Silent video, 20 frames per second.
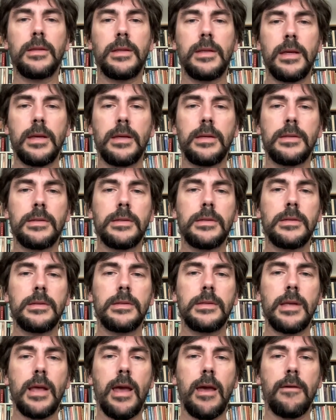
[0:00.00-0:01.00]

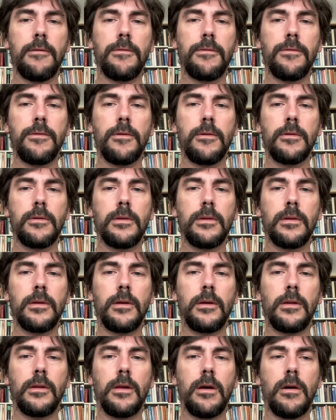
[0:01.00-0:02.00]
Dick's effort
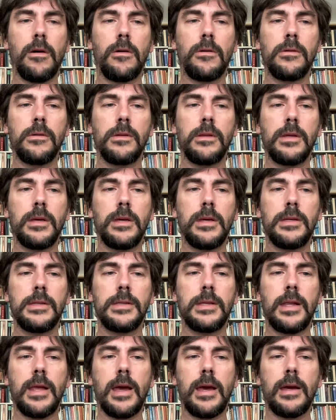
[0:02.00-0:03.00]
along
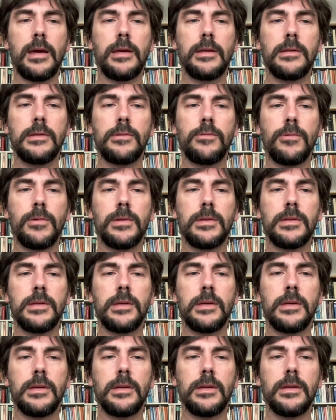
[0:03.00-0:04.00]
these lines was